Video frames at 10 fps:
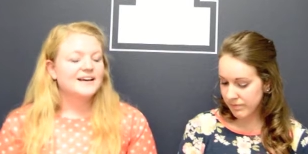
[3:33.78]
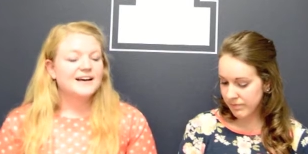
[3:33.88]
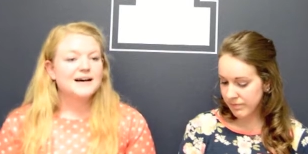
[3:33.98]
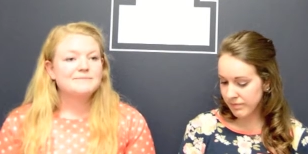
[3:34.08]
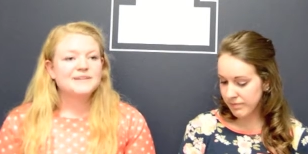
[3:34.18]

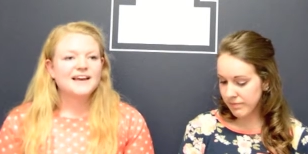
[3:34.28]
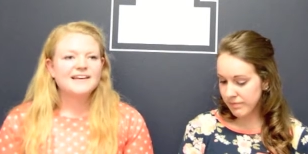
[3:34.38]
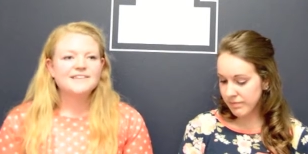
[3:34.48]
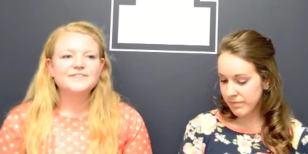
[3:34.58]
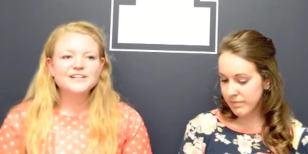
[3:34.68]
Speaker 1: um,
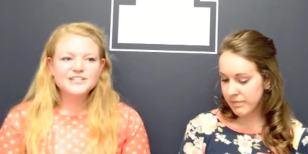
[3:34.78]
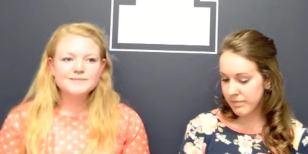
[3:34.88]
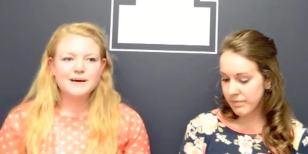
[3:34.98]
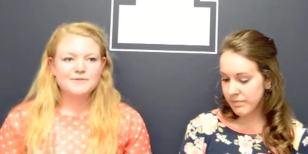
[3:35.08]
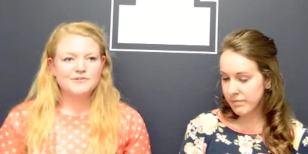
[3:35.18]
and eventually
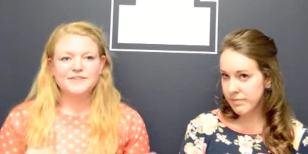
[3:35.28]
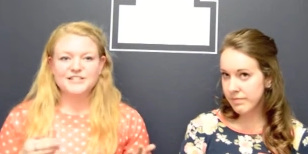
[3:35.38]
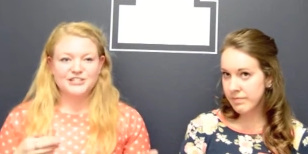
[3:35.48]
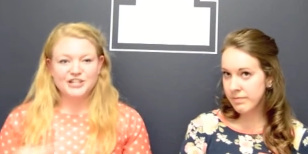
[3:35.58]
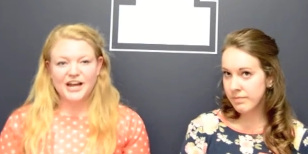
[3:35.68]
my
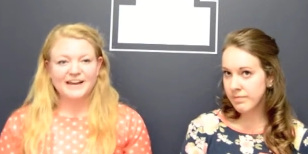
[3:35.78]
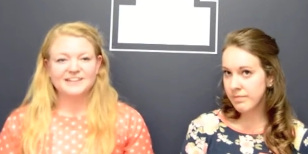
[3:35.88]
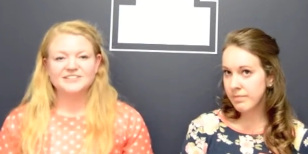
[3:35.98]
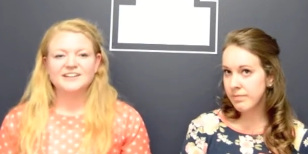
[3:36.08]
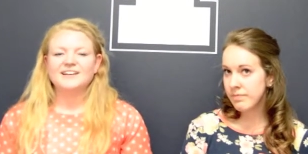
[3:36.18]
motivation
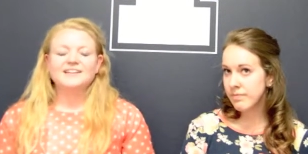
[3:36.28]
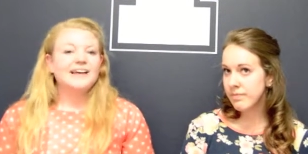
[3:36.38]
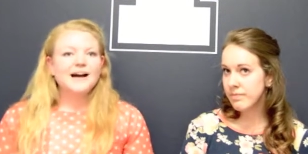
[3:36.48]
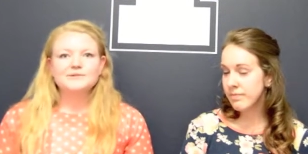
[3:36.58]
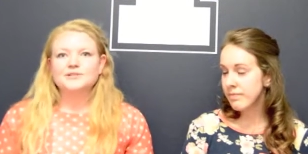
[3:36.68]
changed.
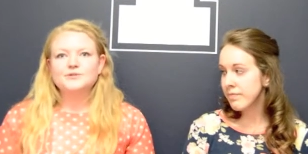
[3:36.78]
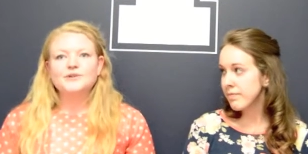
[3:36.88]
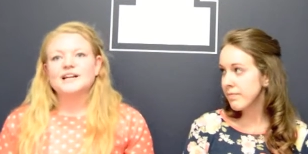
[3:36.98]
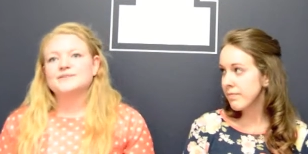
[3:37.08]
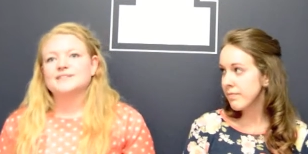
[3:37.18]
Yeah, it was
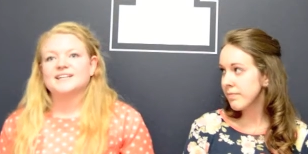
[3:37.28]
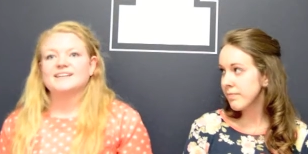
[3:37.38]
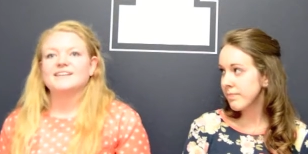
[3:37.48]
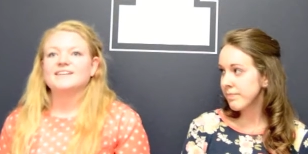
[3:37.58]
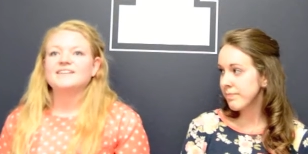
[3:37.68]
cool that I was
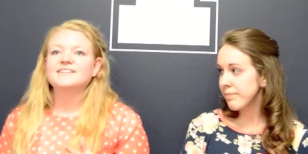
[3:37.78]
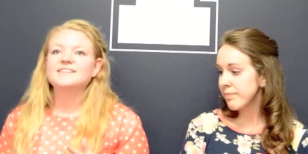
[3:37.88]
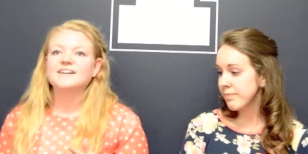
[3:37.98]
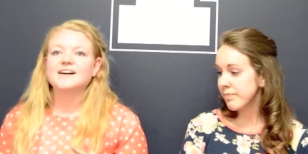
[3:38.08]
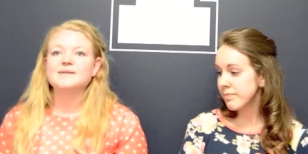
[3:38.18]
getting
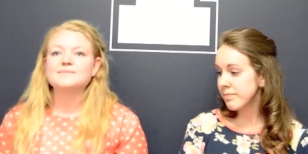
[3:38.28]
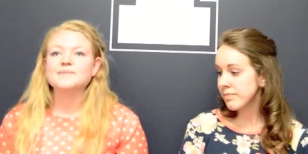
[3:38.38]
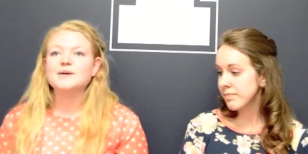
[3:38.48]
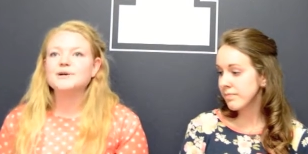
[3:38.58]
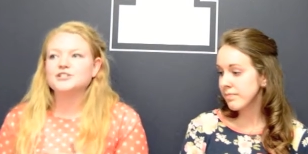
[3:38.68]
um,
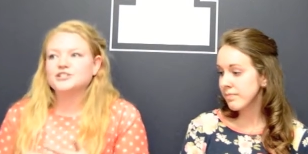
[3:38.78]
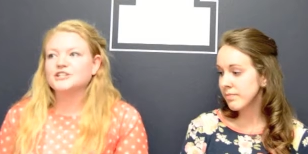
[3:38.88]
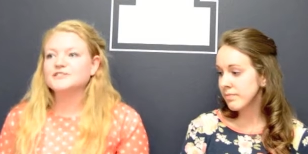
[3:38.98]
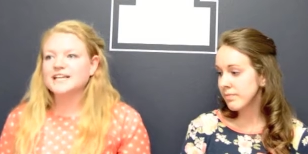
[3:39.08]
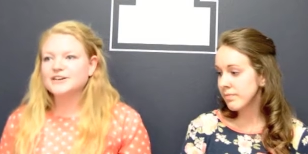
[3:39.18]
a bunch of
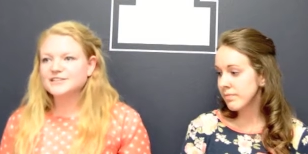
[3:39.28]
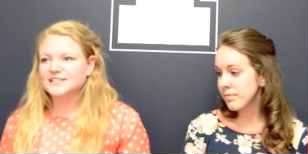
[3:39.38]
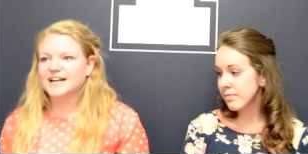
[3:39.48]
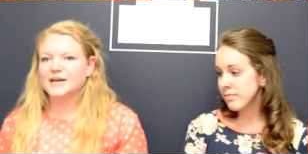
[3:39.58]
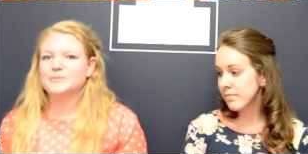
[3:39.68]
service hours
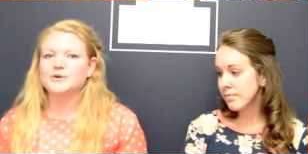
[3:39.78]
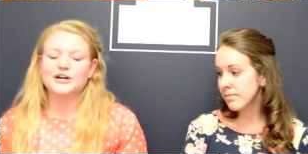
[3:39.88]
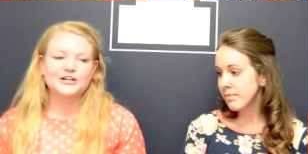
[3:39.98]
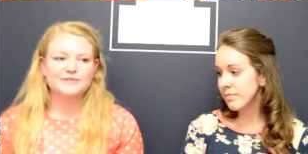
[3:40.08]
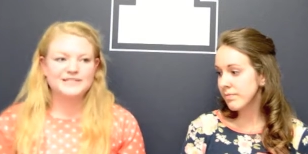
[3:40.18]
that I could put
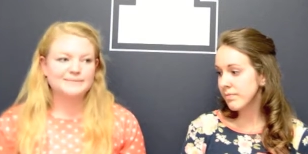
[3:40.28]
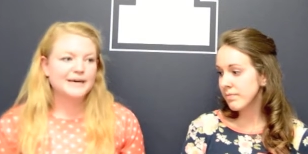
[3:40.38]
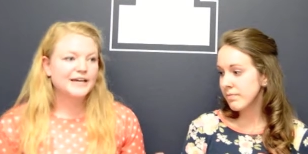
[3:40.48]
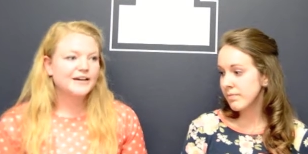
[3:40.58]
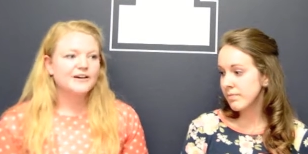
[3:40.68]
on a
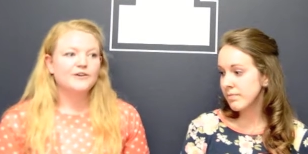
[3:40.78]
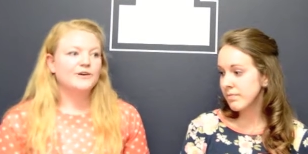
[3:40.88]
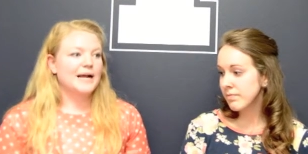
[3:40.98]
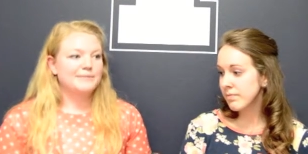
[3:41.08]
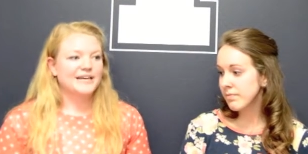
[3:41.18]
resume
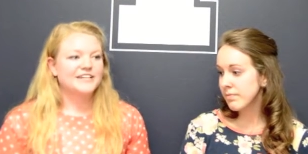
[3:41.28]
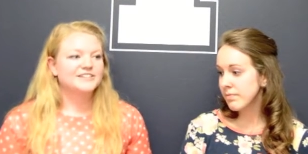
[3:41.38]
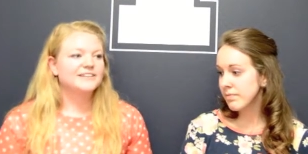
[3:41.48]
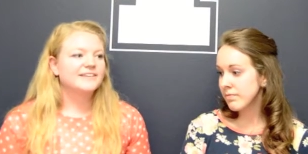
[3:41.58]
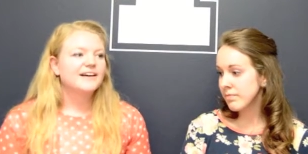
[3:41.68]
or an
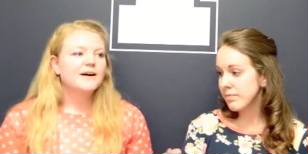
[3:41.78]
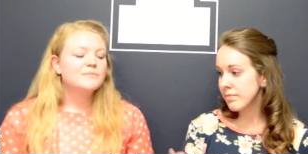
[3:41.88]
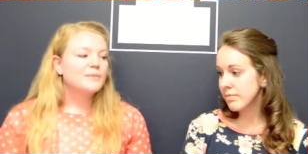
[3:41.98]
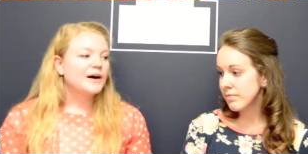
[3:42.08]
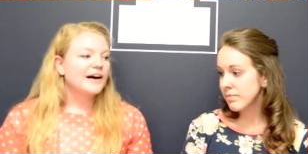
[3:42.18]
application,
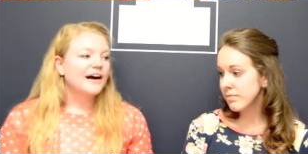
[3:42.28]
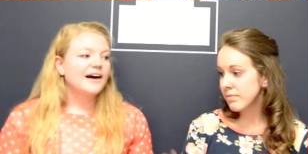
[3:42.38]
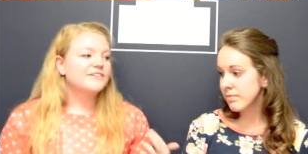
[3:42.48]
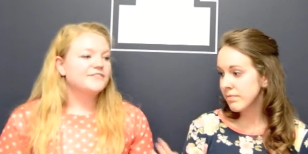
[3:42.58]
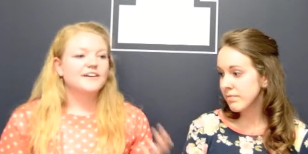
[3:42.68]
but
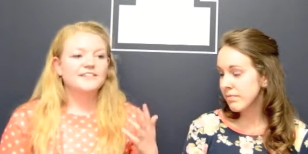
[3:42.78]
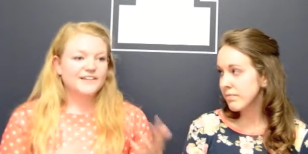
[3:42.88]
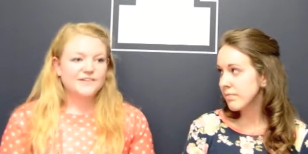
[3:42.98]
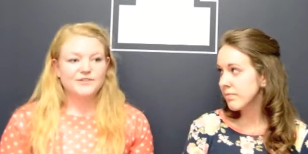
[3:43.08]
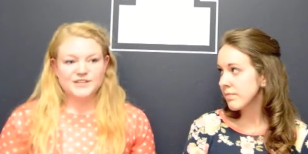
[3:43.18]
I fell
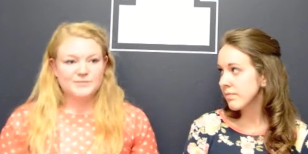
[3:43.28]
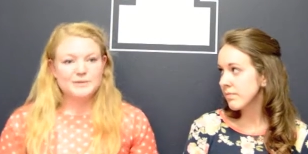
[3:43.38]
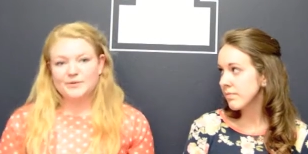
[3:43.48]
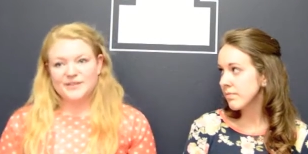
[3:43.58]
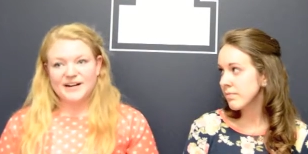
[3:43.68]
in love with the
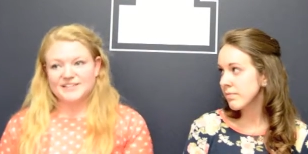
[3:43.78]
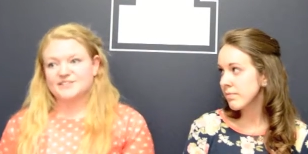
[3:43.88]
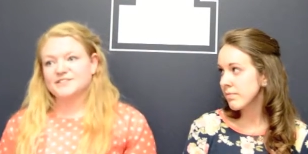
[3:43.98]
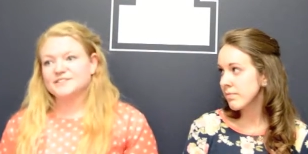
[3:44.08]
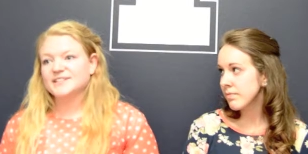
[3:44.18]
people that I
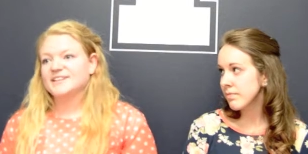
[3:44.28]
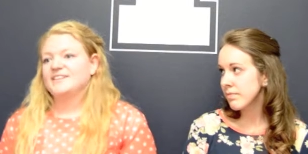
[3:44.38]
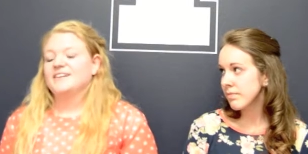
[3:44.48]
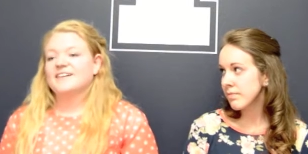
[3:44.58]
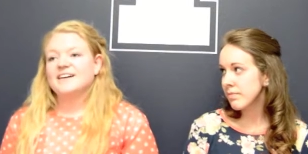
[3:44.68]
served.
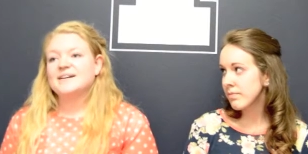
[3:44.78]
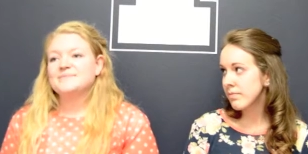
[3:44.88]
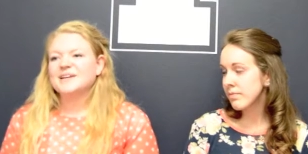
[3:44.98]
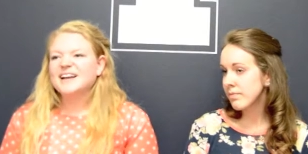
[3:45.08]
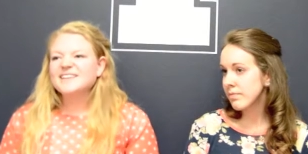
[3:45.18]

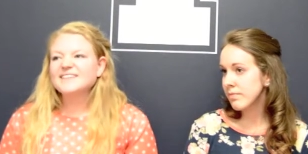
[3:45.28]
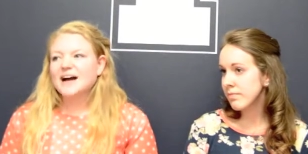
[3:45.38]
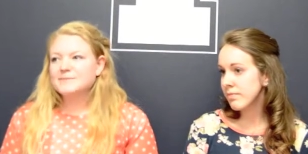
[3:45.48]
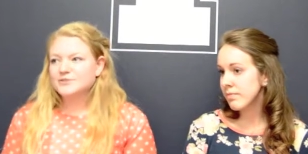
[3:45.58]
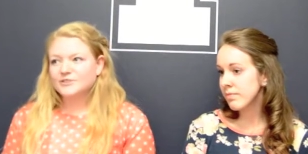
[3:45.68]
Um, and I think
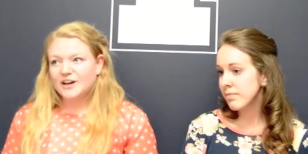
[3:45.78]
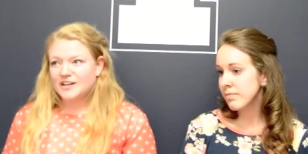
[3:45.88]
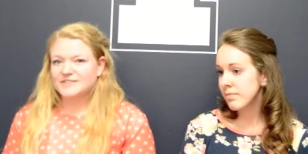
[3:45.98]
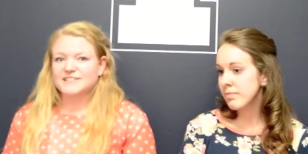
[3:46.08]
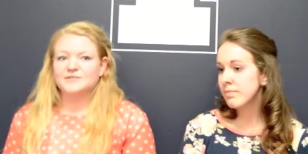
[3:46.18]
that happens to a
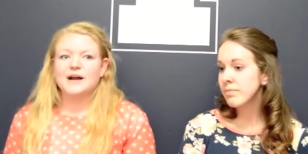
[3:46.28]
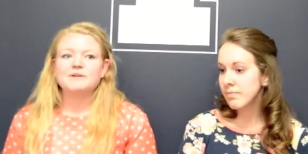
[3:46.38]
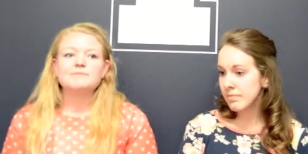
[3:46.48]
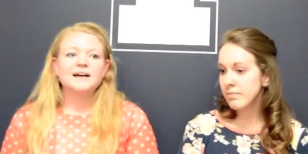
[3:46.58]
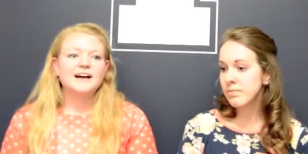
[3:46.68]
lot of us,
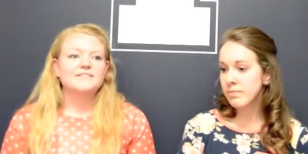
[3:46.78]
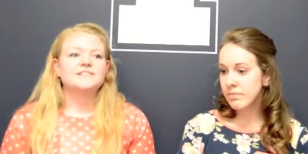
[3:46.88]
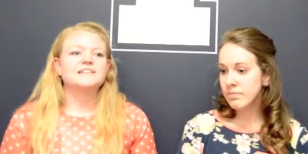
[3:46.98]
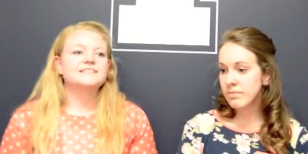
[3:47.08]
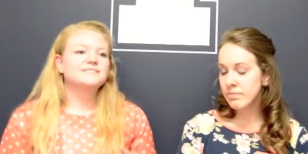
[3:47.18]
right? We might
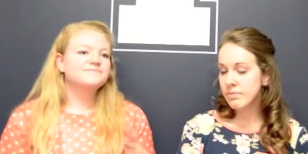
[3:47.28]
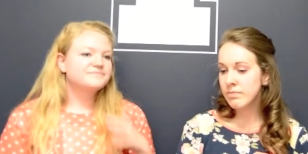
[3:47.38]
have these,